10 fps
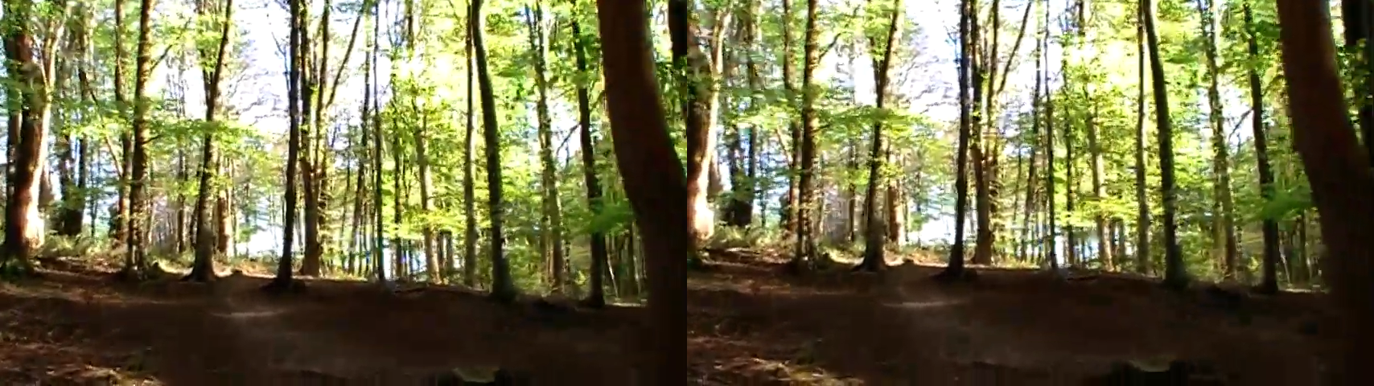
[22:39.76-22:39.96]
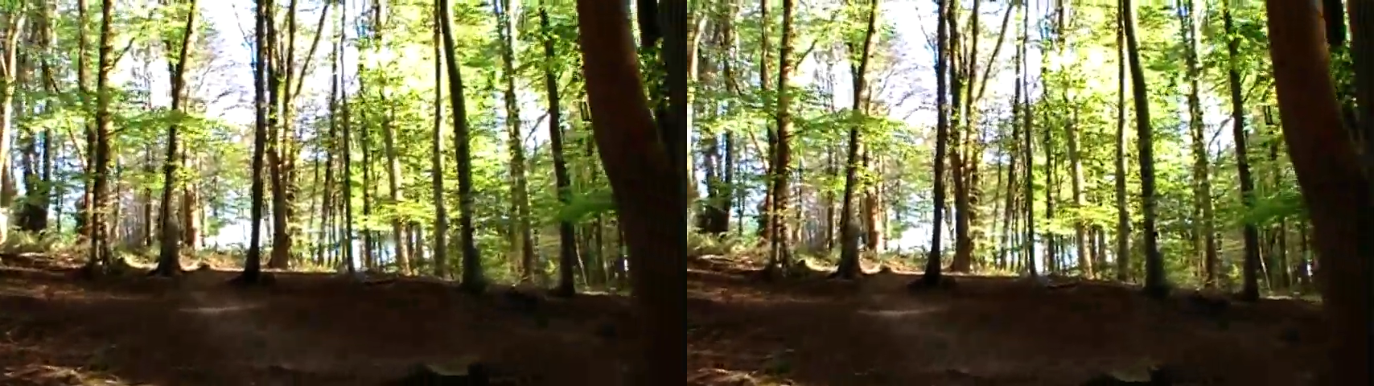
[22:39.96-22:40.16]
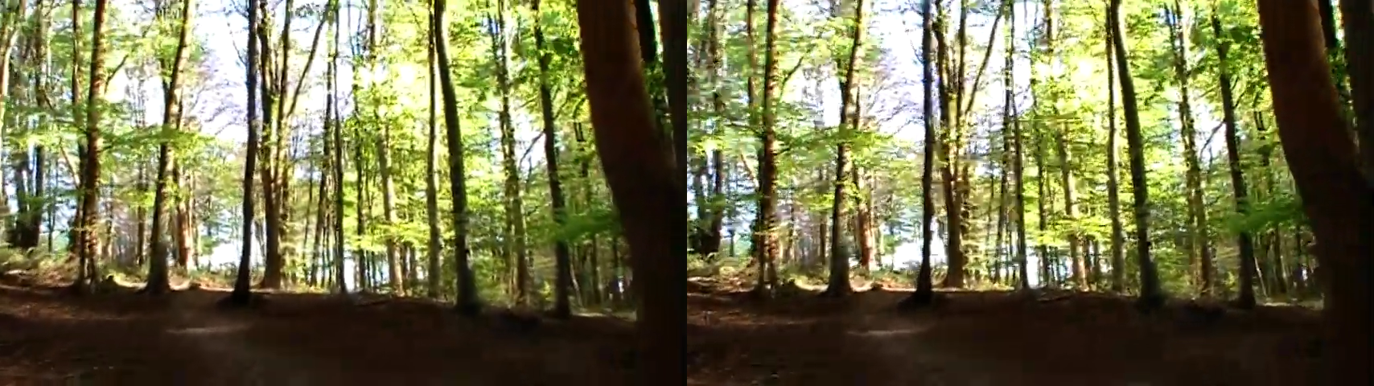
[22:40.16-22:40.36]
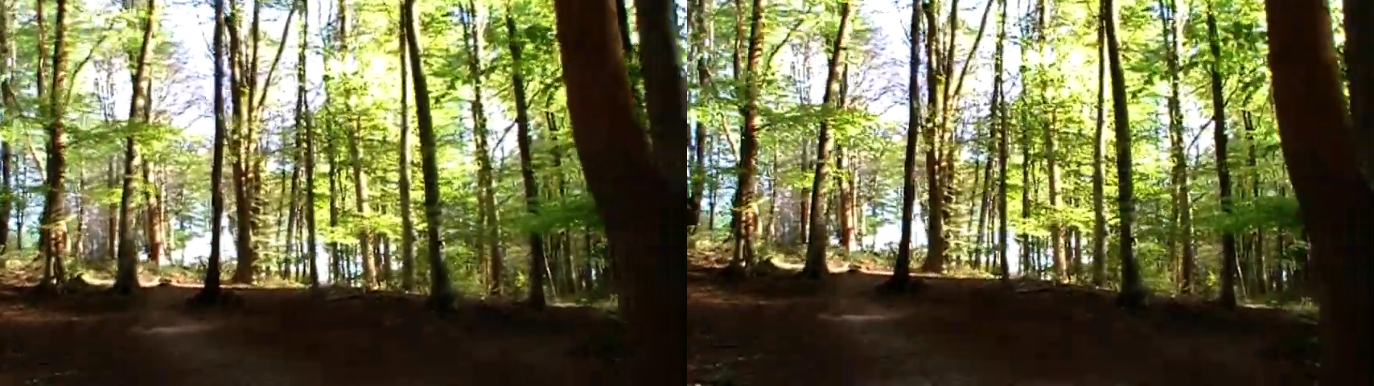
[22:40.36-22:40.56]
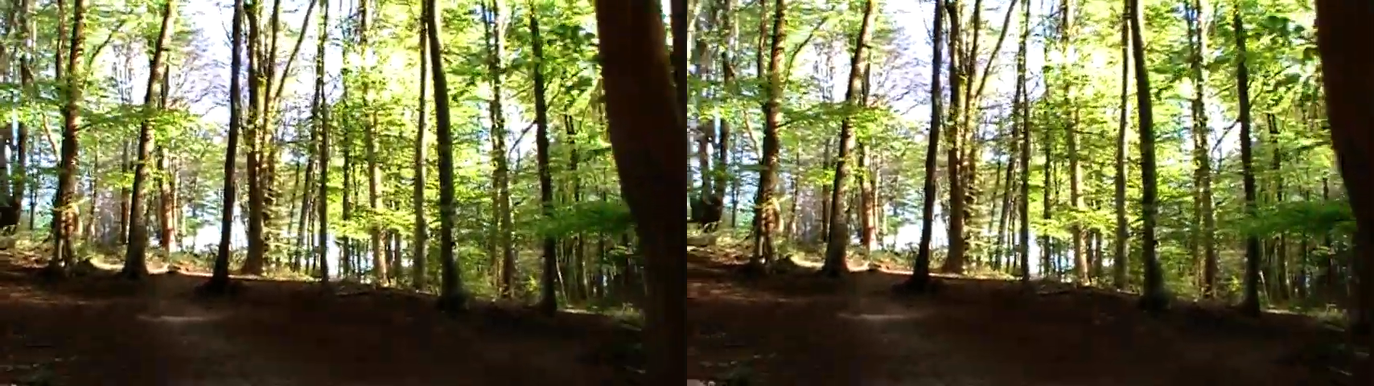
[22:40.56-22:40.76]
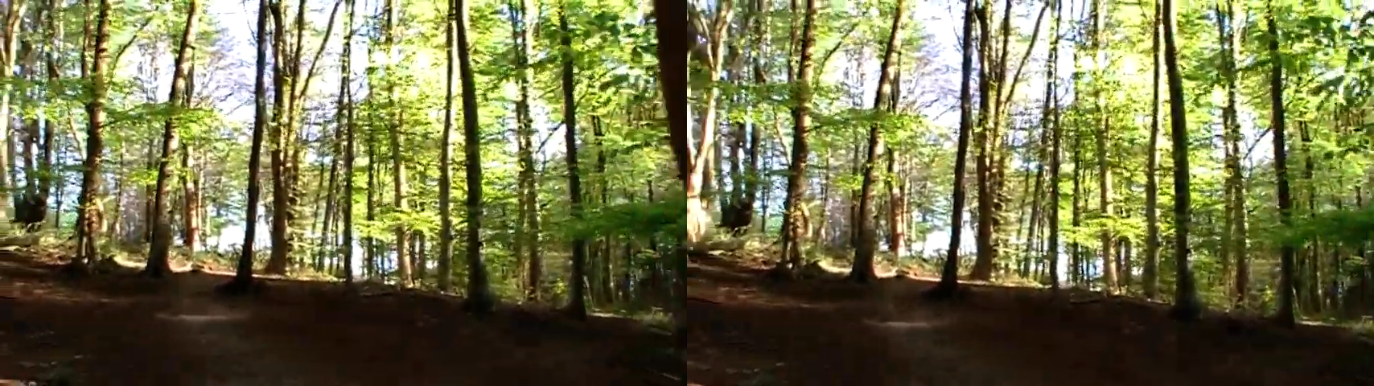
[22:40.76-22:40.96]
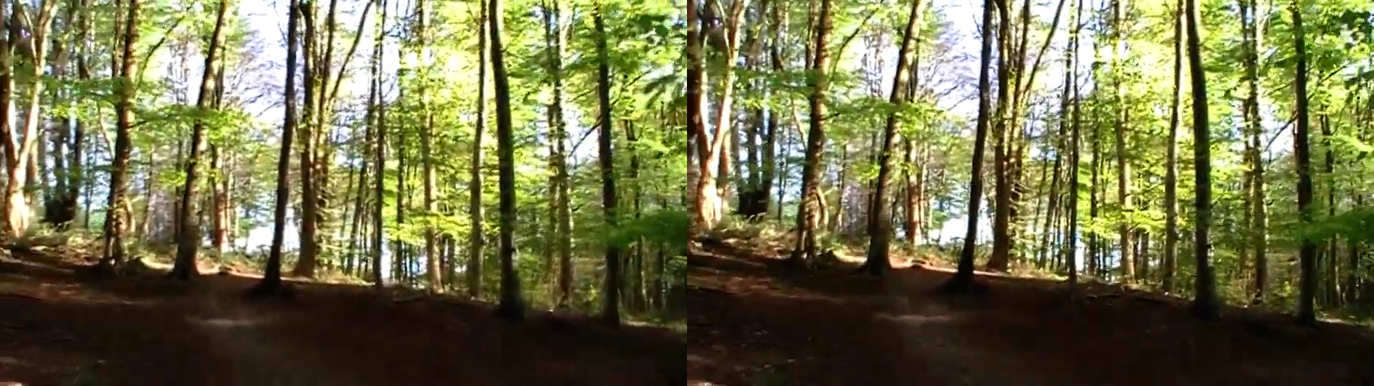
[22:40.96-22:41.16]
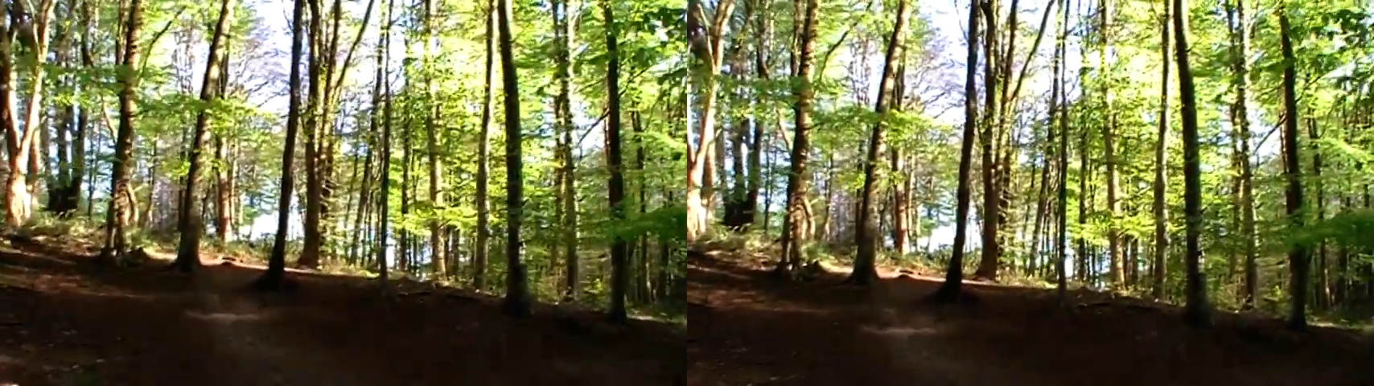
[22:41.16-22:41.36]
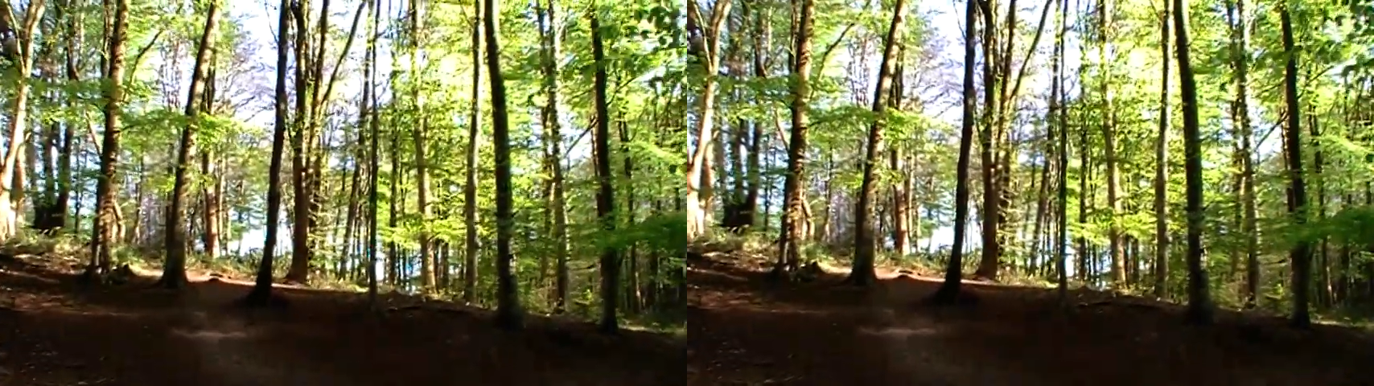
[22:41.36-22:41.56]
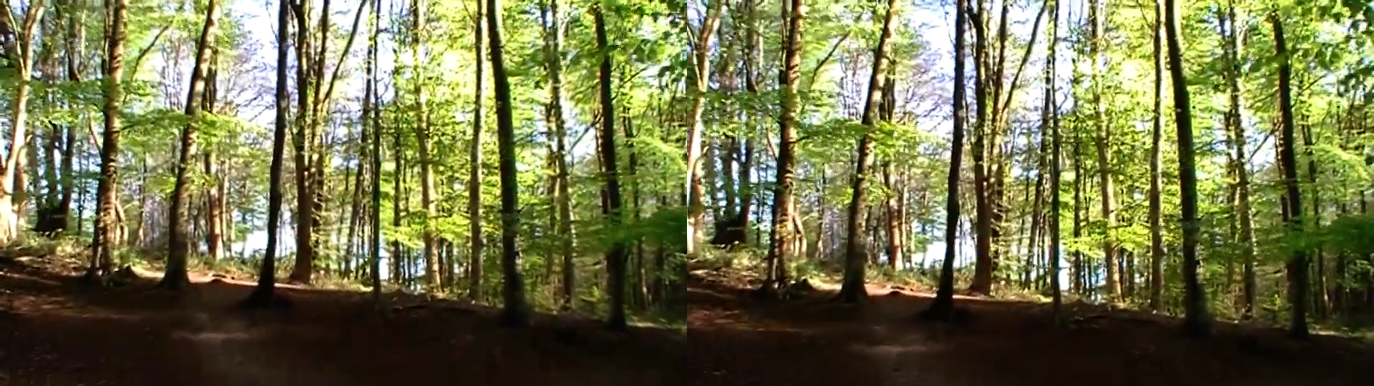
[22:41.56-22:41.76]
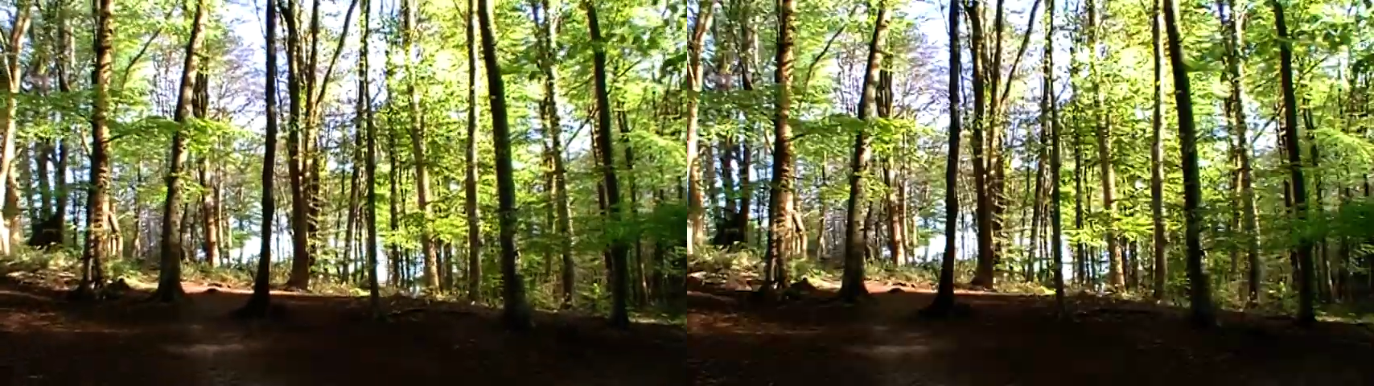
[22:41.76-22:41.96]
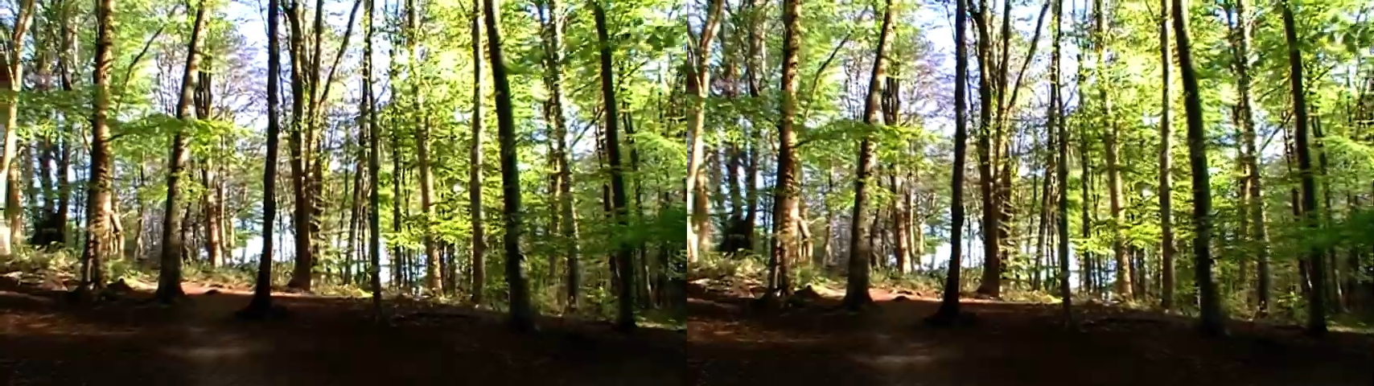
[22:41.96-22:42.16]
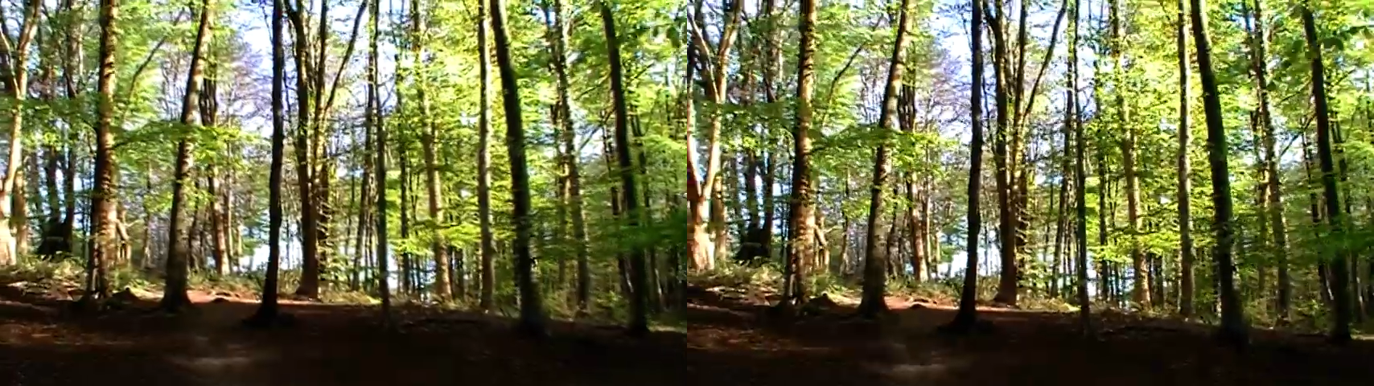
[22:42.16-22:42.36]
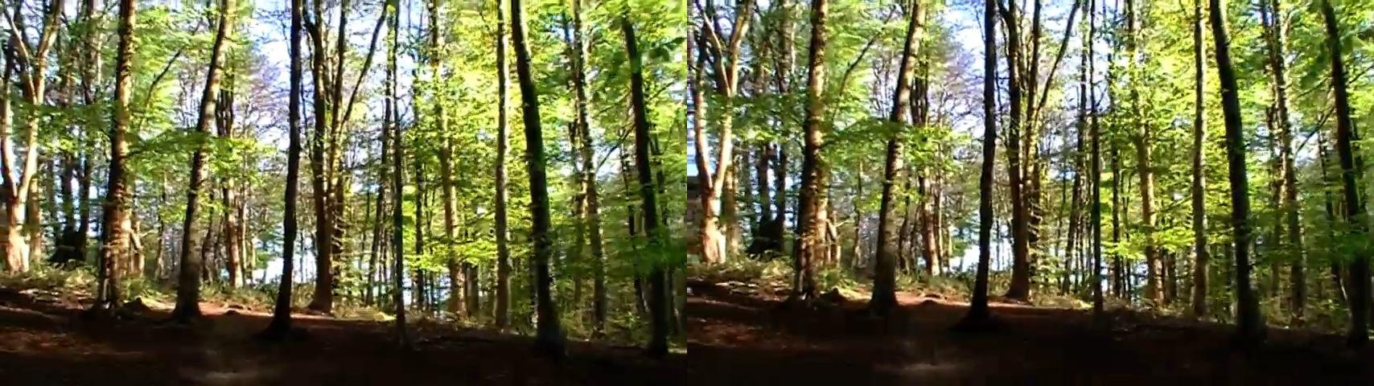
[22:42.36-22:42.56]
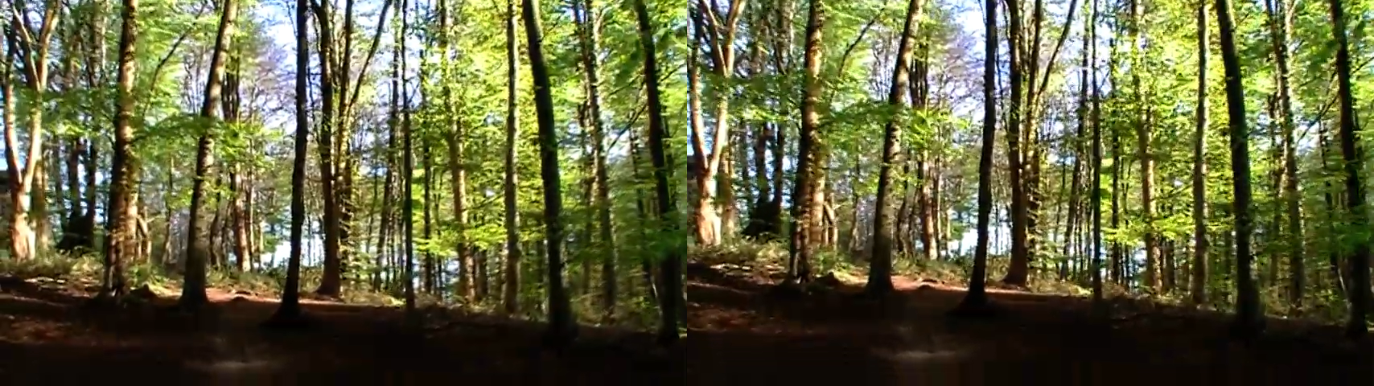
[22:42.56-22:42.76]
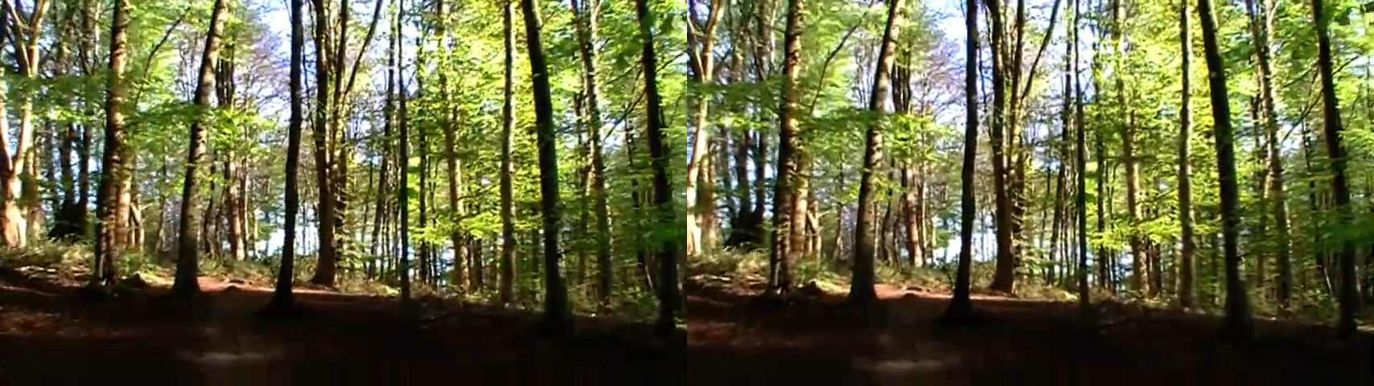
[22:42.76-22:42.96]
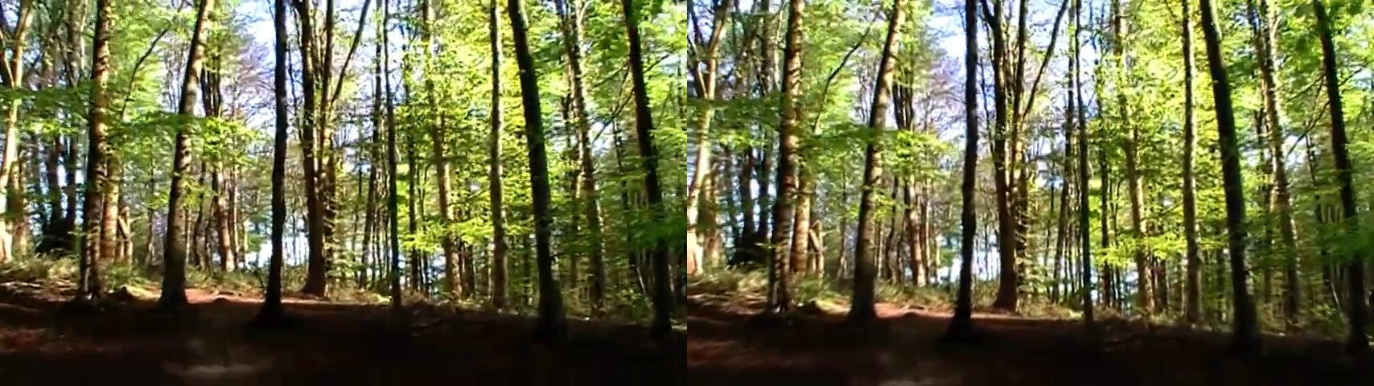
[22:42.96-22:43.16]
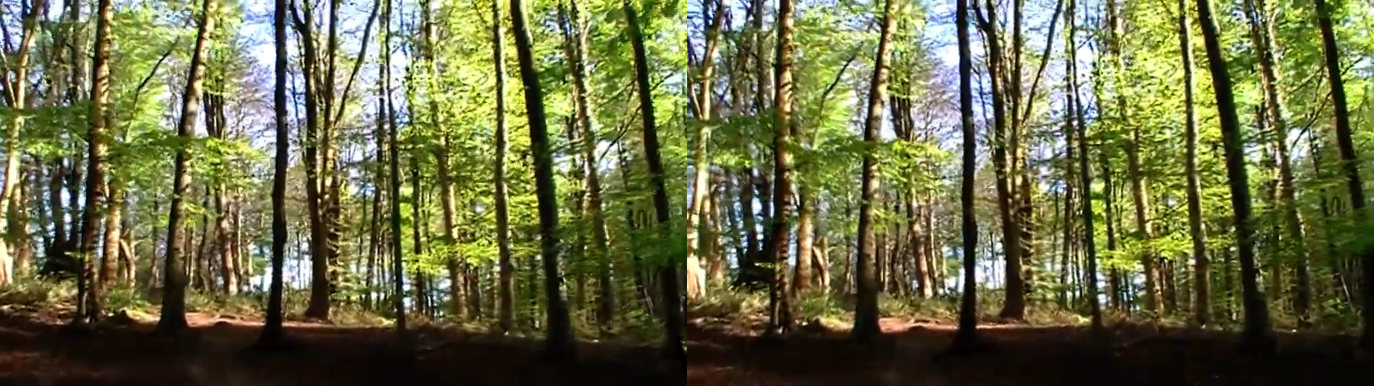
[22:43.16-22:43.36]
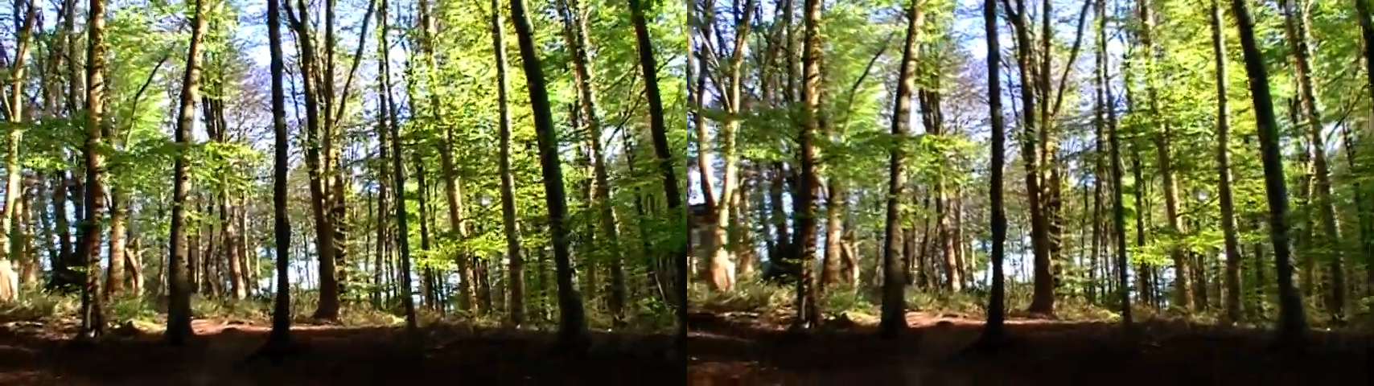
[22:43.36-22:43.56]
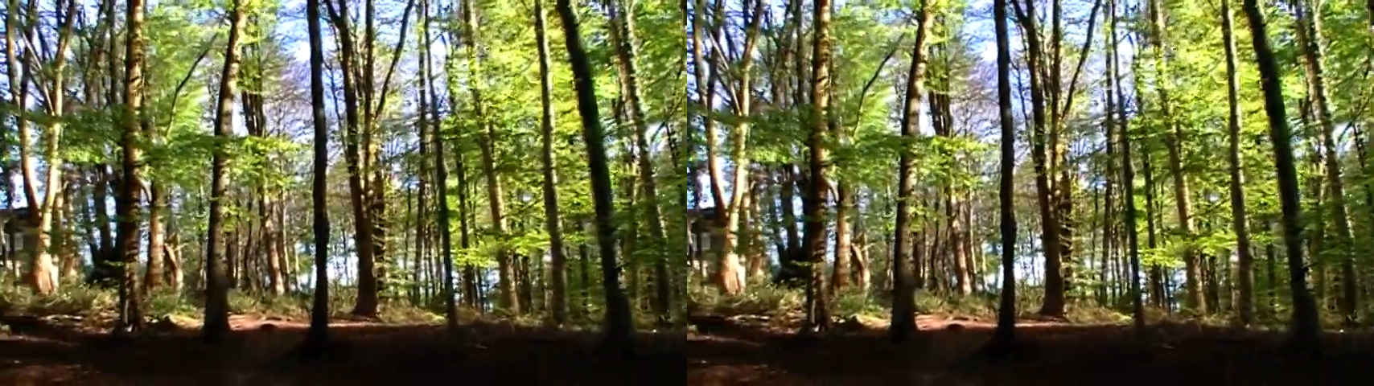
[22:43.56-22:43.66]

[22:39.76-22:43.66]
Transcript: (no speaker visible)